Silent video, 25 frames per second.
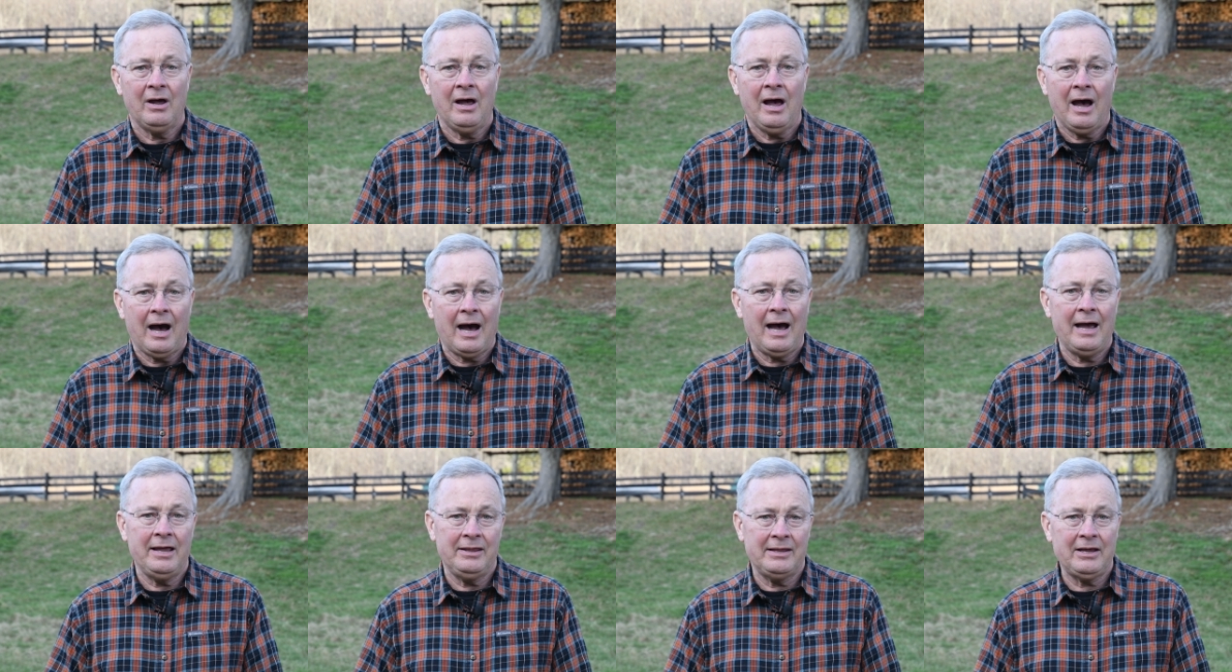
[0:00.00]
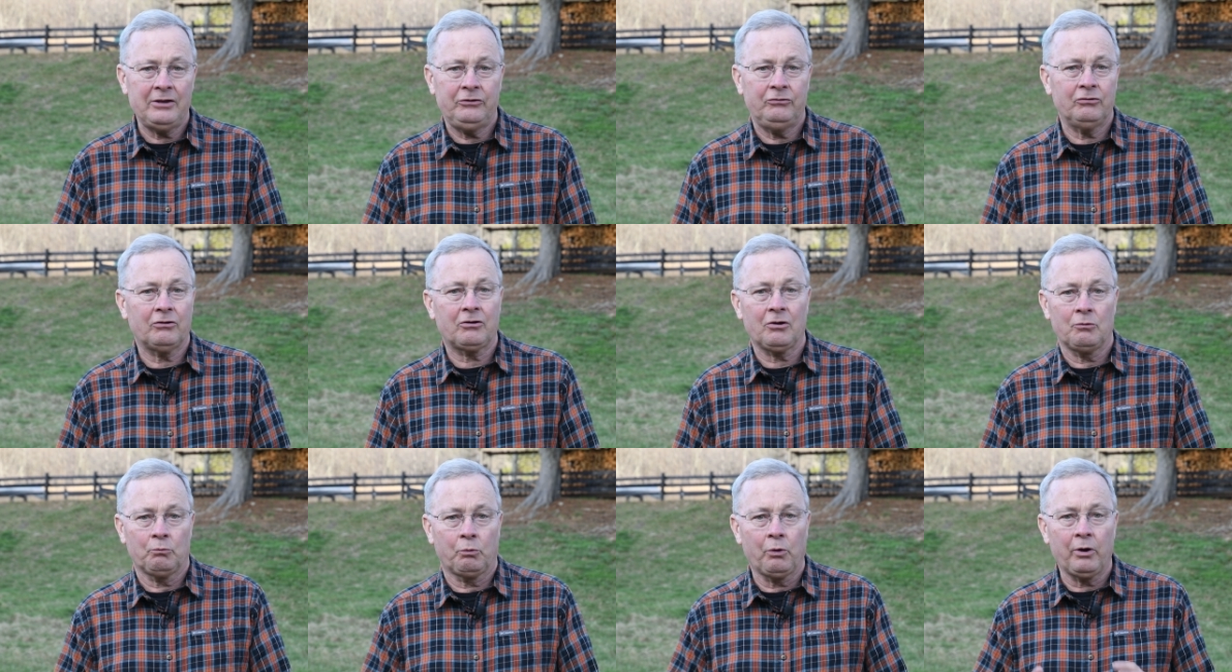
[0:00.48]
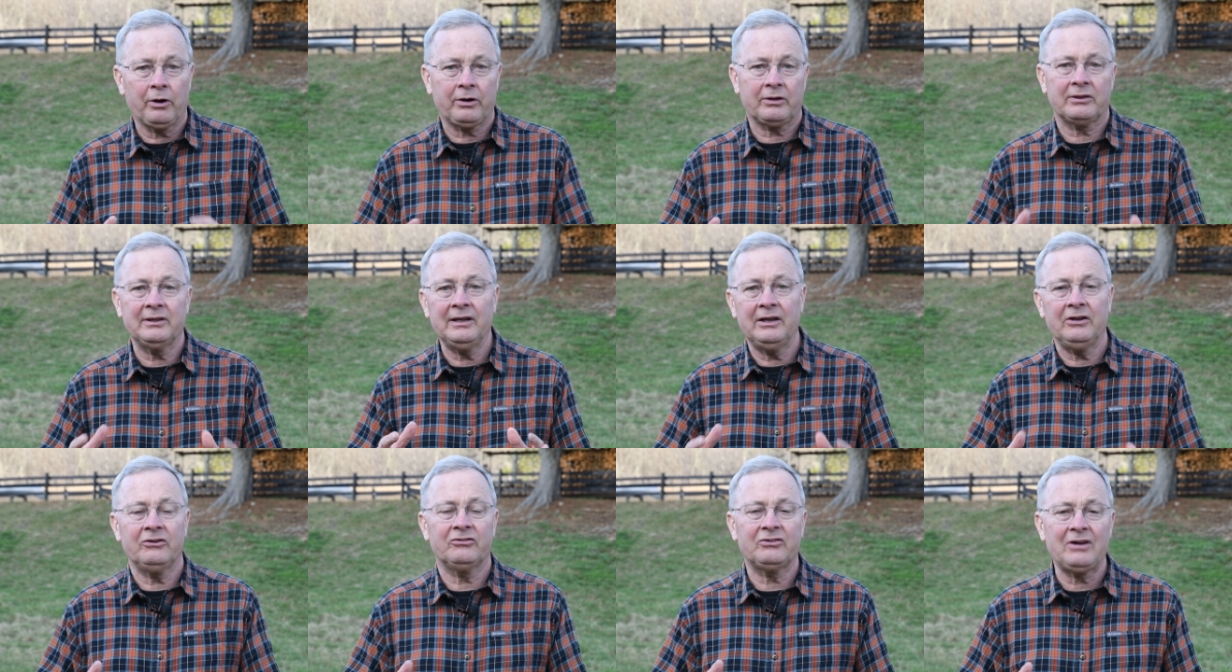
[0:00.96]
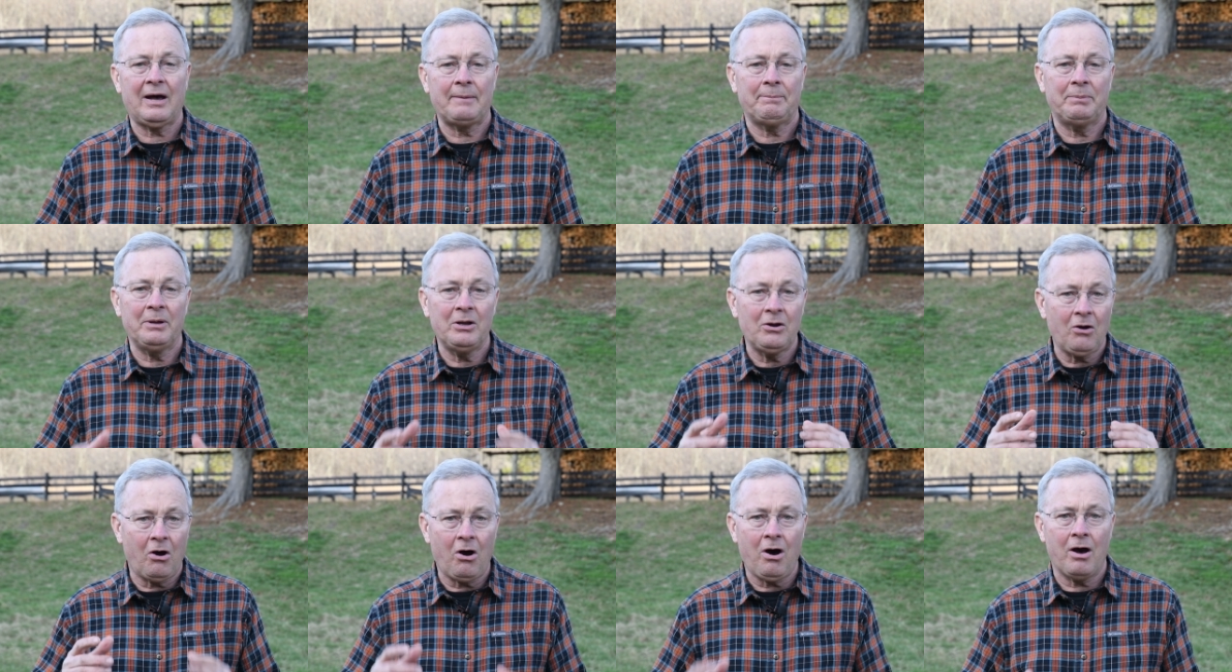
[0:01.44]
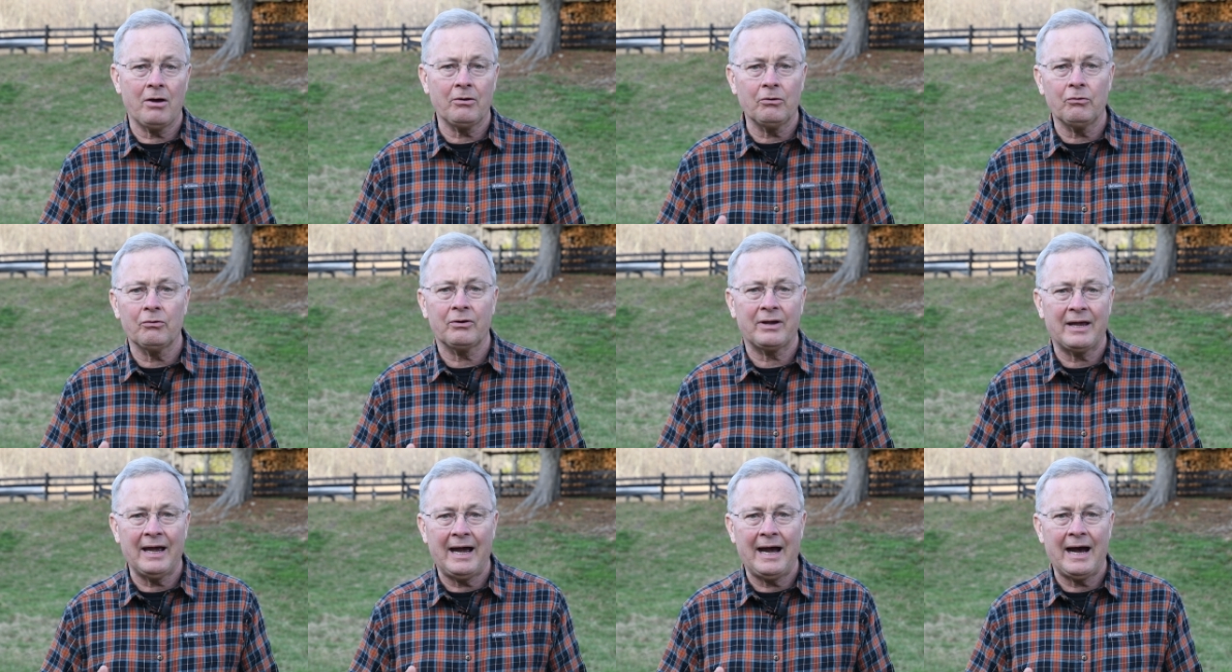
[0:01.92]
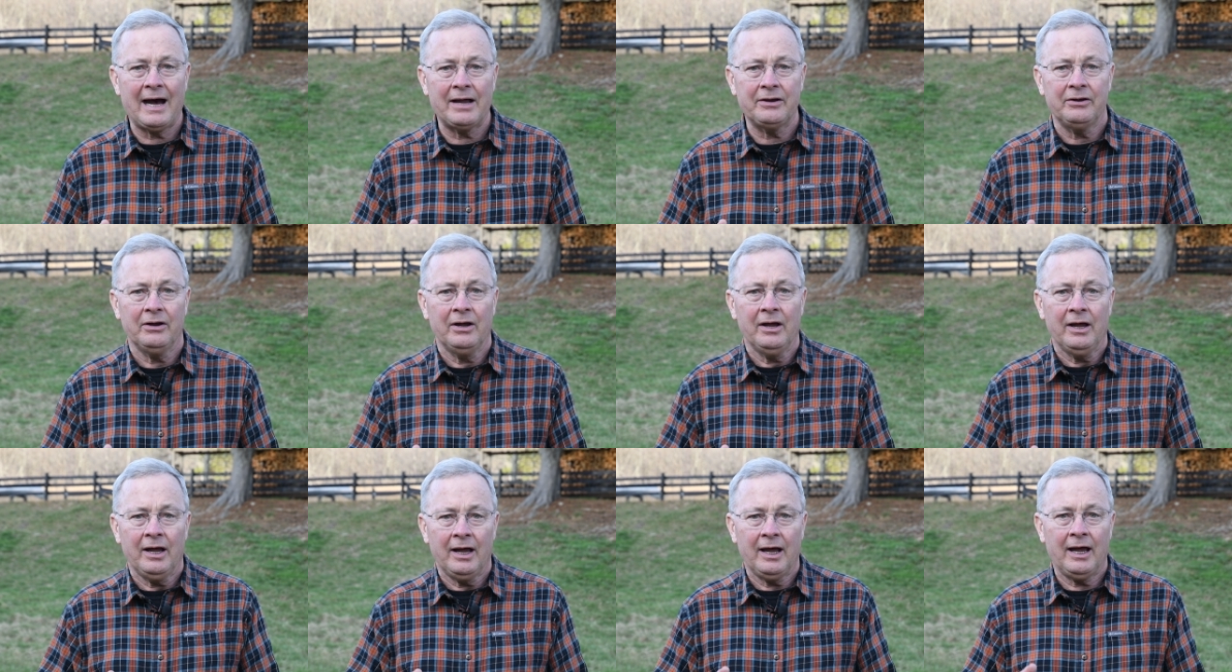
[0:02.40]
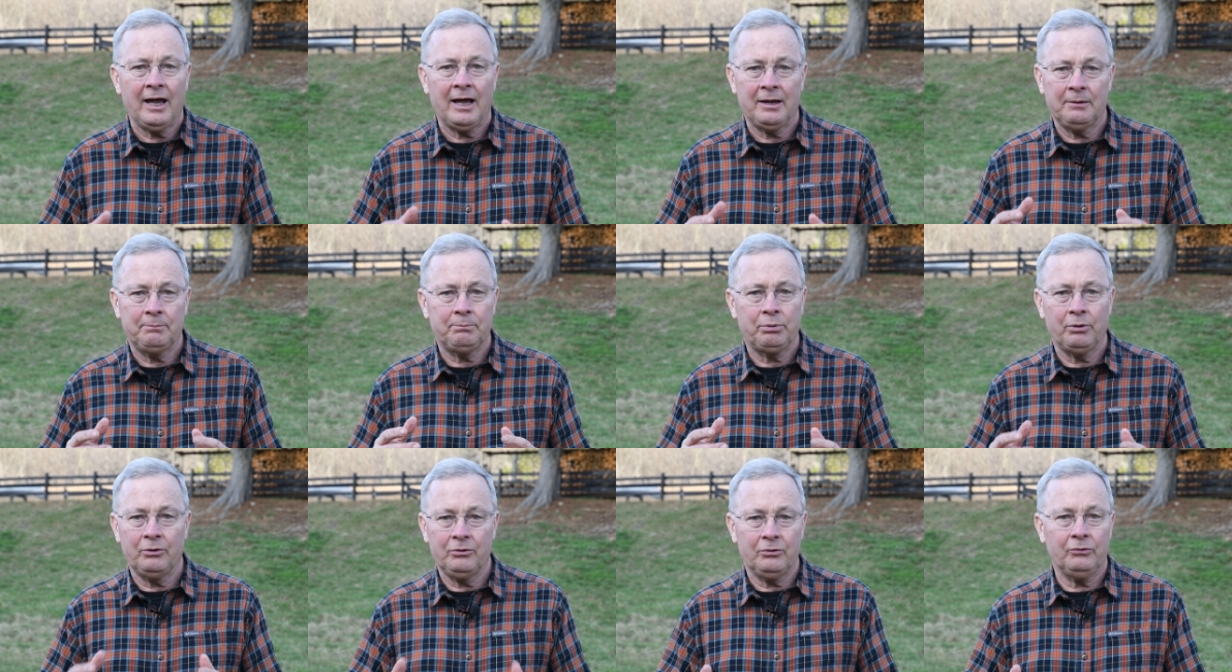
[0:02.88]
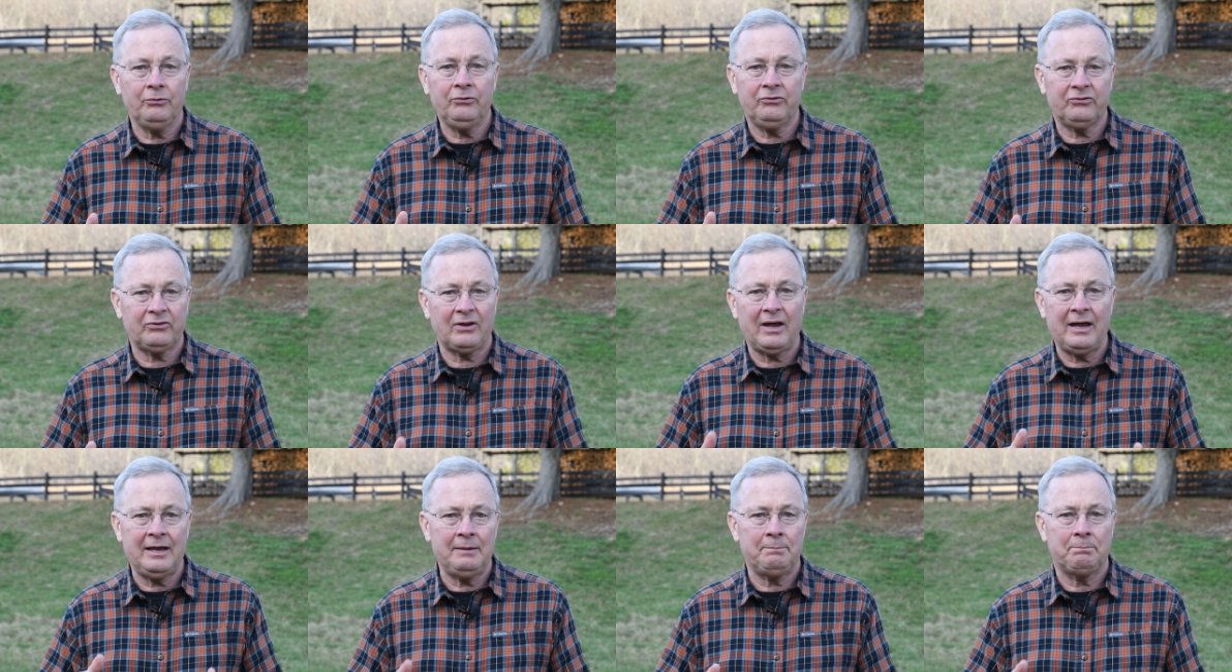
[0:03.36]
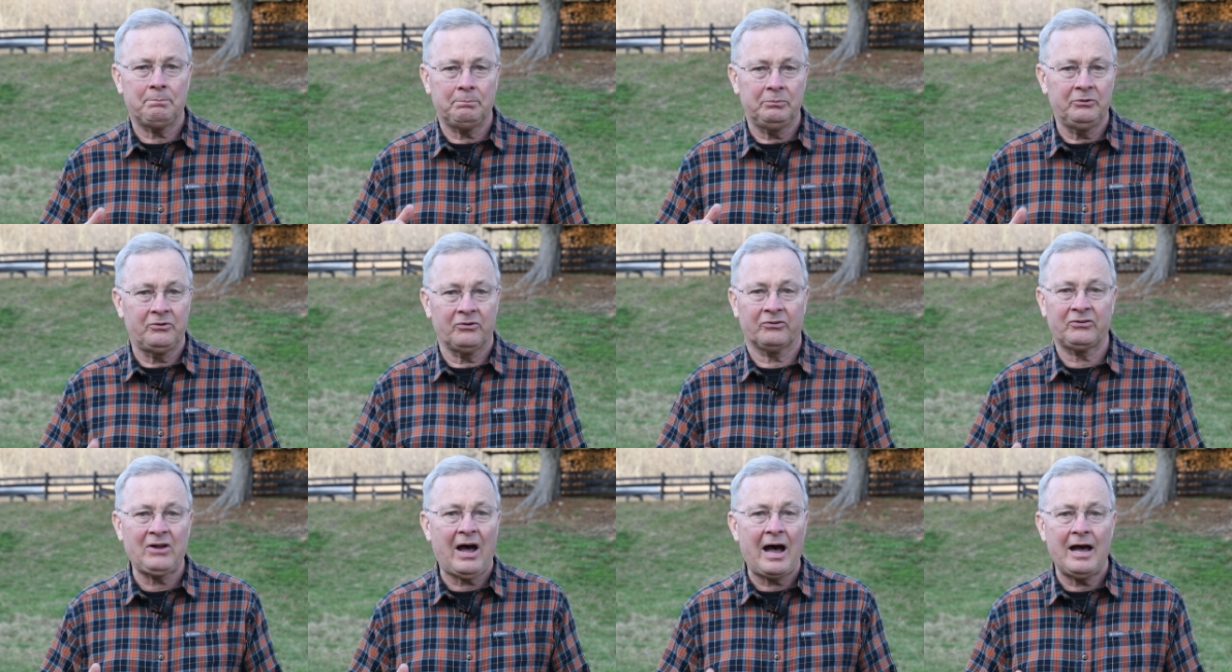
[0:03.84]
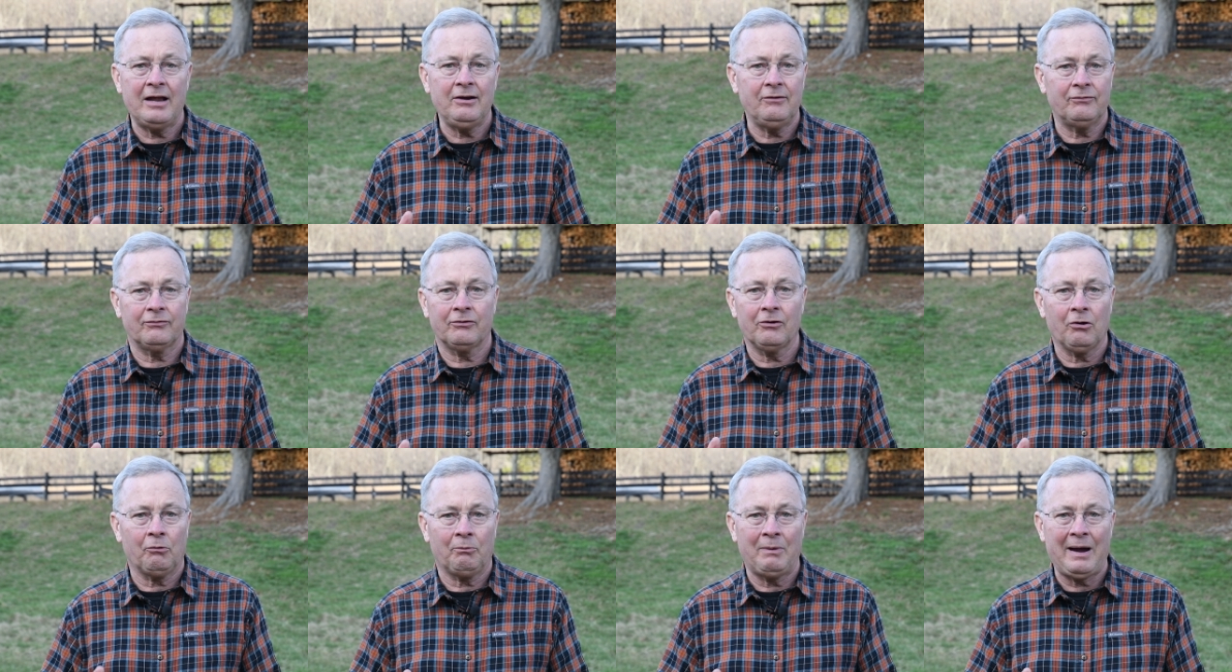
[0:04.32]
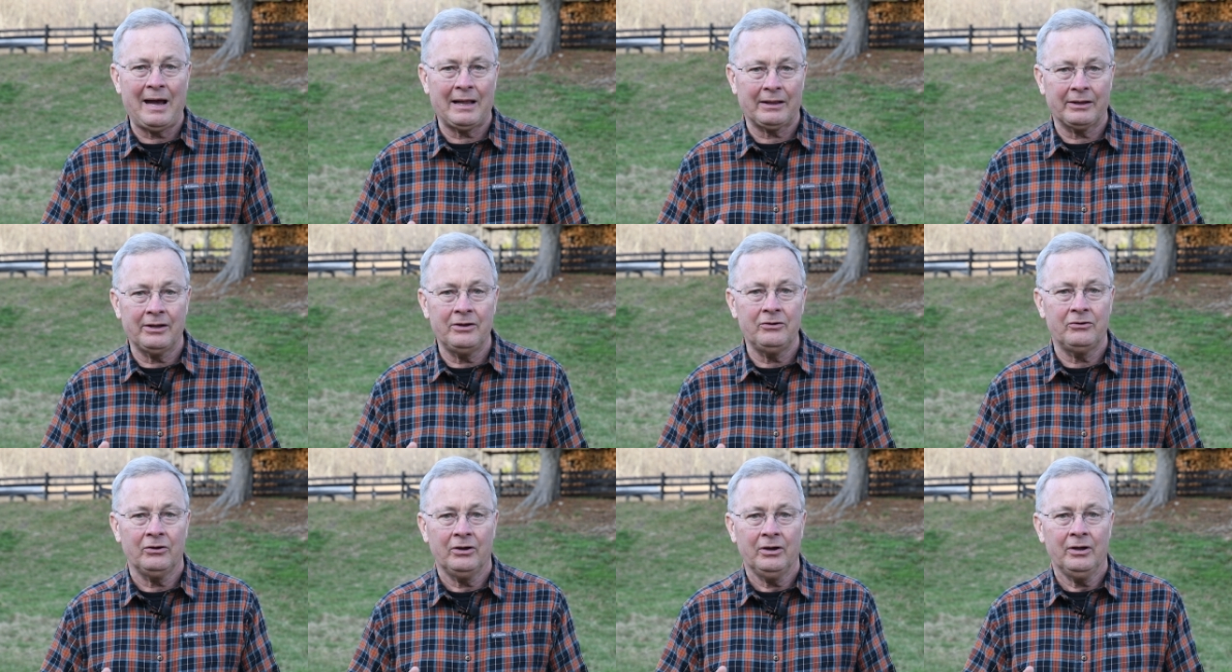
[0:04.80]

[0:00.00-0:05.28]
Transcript: and that you can work things up in AutoCAD and produce a design for a wetland